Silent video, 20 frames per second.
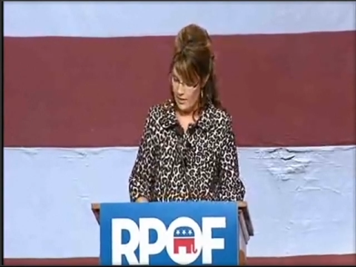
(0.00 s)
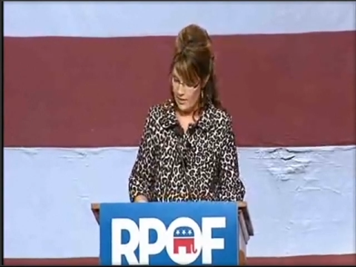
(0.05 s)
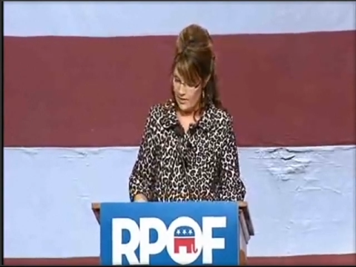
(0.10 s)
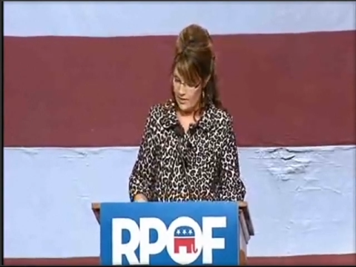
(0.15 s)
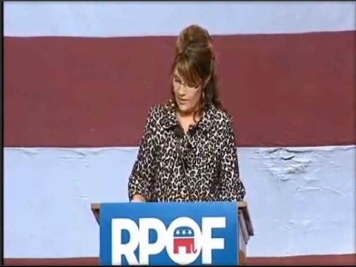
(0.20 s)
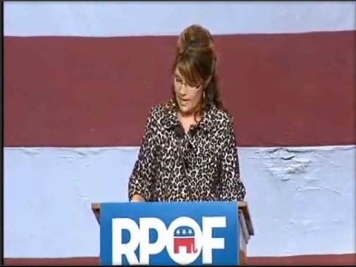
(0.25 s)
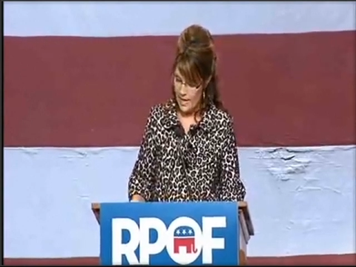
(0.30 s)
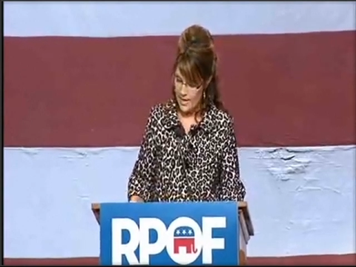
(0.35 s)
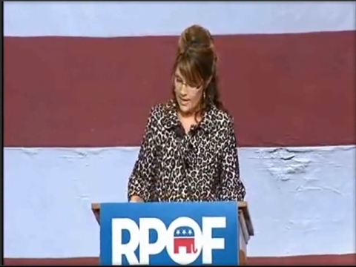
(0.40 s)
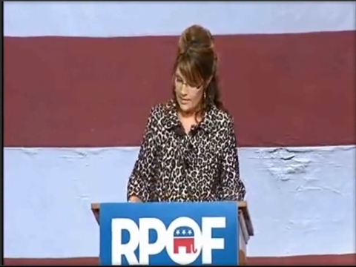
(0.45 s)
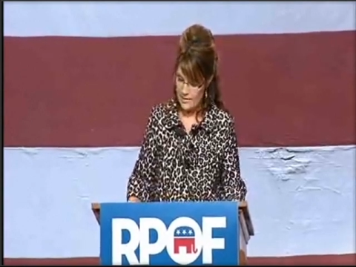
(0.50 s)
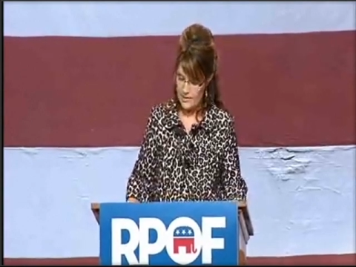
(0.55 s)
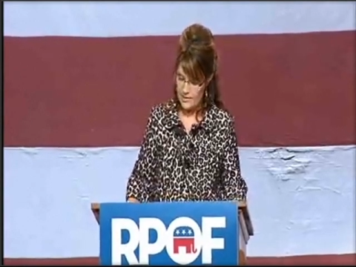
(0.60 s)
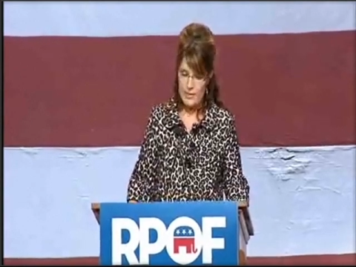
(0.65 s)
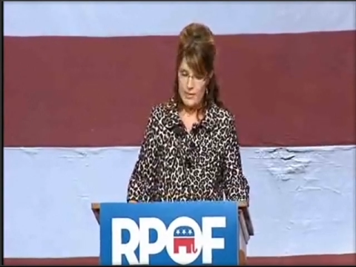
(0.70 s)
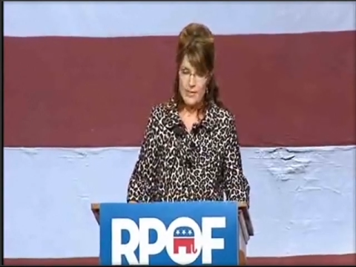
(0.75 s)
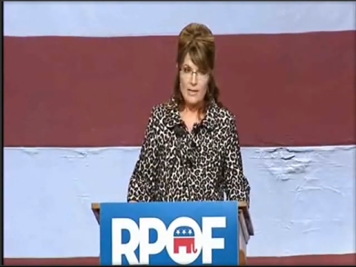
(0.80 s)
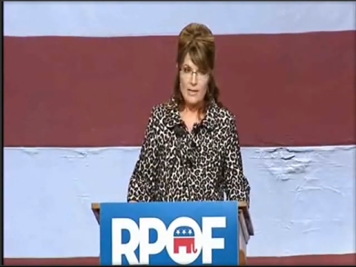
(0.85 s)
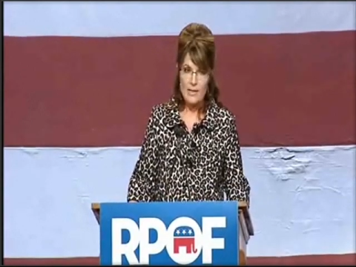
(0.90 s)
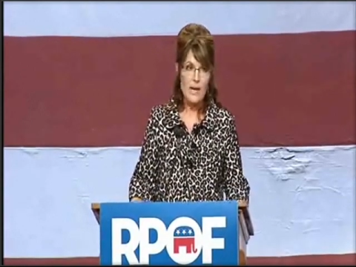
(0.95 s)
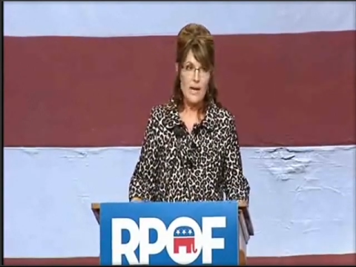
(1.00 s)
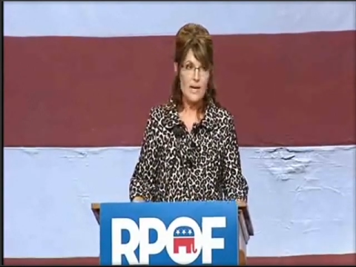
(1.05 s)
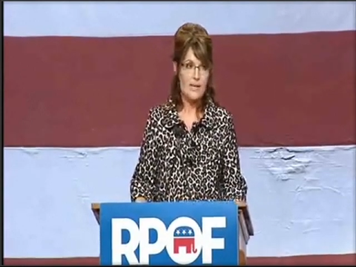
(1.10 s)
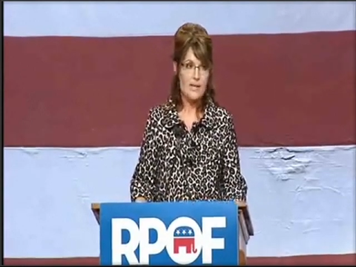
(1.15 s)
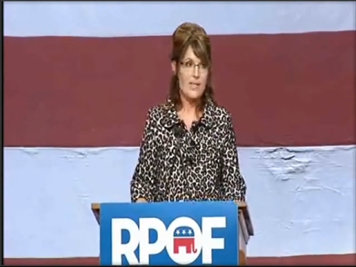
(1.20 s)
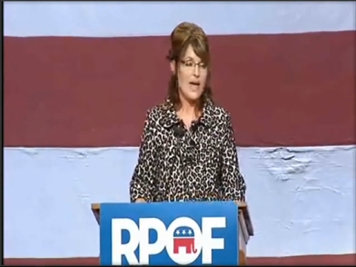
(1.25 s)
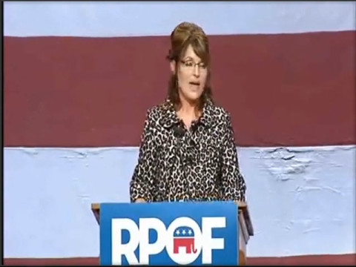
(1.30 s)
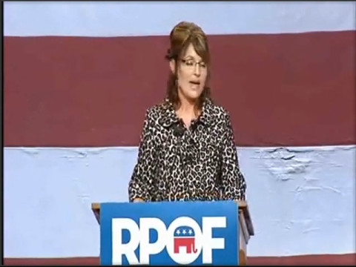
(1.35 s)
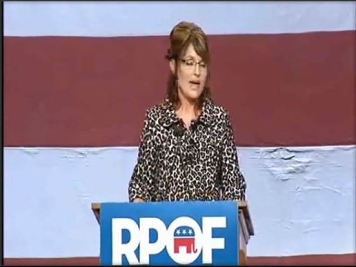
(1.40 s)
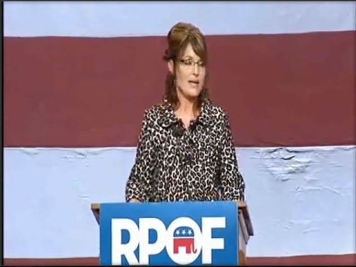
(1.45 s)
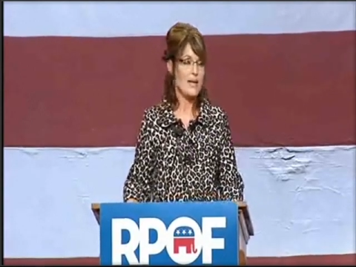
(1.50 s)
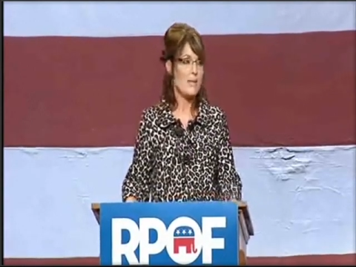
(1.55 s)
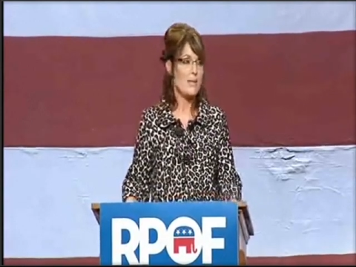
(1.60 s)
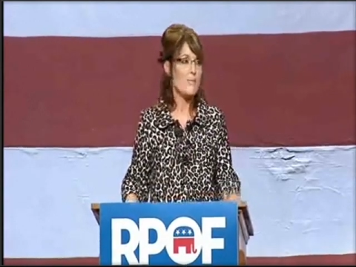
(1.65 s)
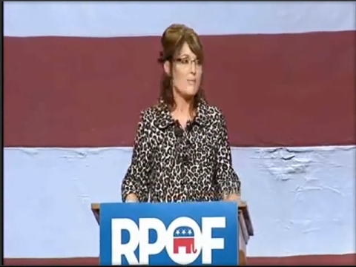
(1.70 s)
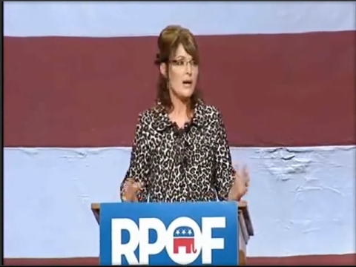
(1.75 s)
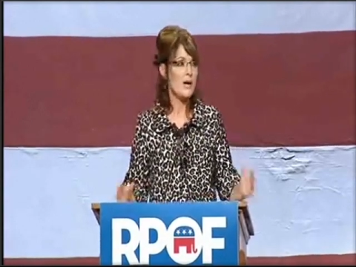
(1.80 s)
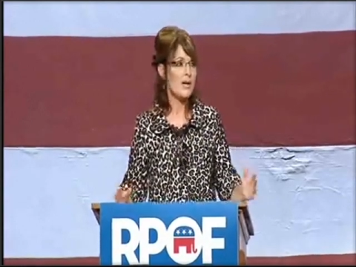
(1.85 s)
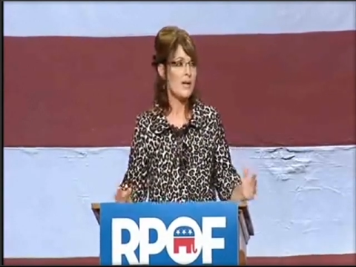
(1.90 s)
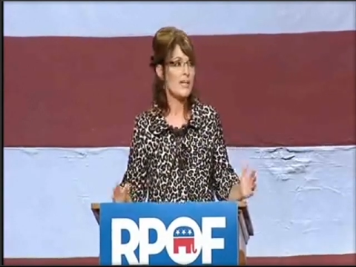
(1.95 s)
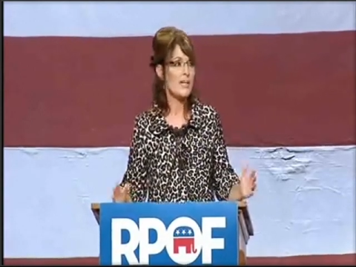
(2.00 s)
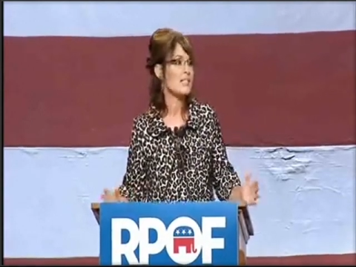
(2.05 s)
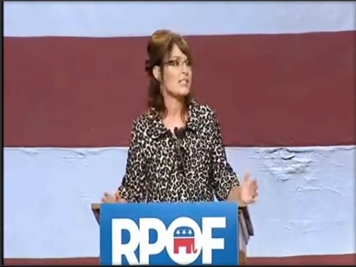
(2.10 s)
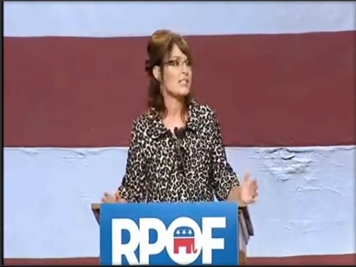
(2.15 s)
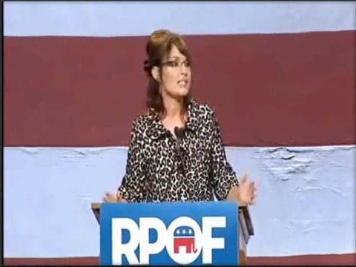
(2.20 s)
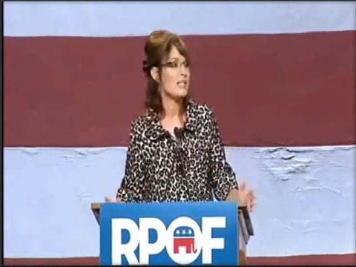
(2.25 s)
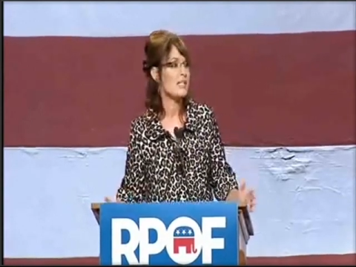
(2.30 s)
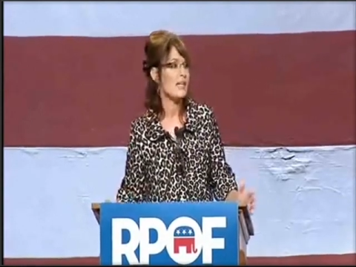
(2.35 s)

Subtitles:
that made that American